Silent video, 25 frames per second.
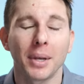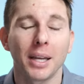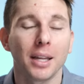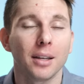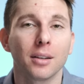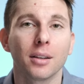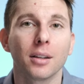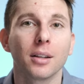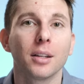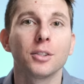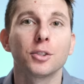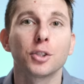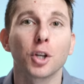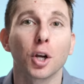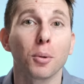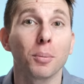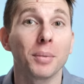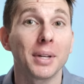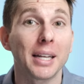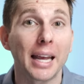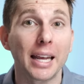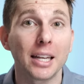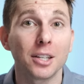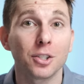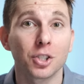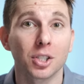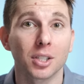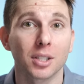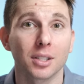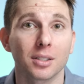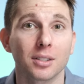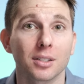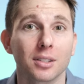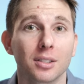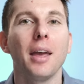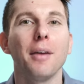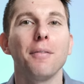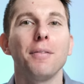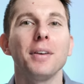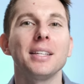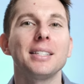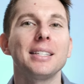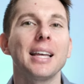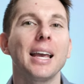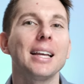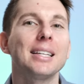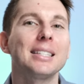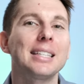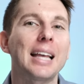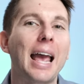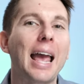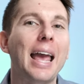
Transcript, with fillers: If it takes